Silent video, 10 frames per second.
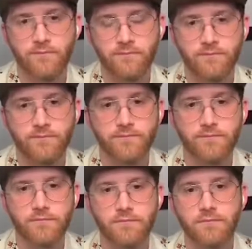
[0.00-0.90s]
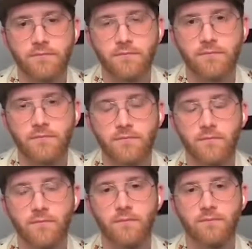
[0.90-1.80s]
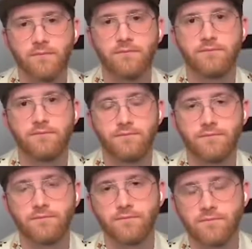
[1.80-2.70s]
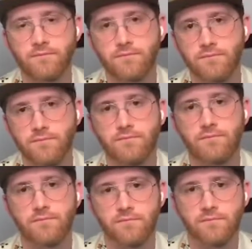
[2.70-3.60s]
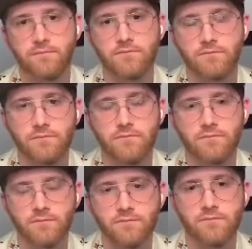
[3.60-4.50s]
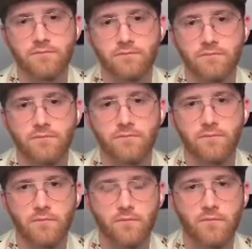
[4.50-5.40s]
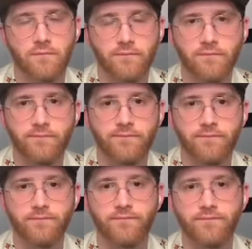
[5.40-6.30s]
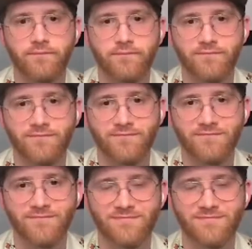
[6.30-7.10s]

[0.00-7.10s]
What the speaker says: This person isn't speaking.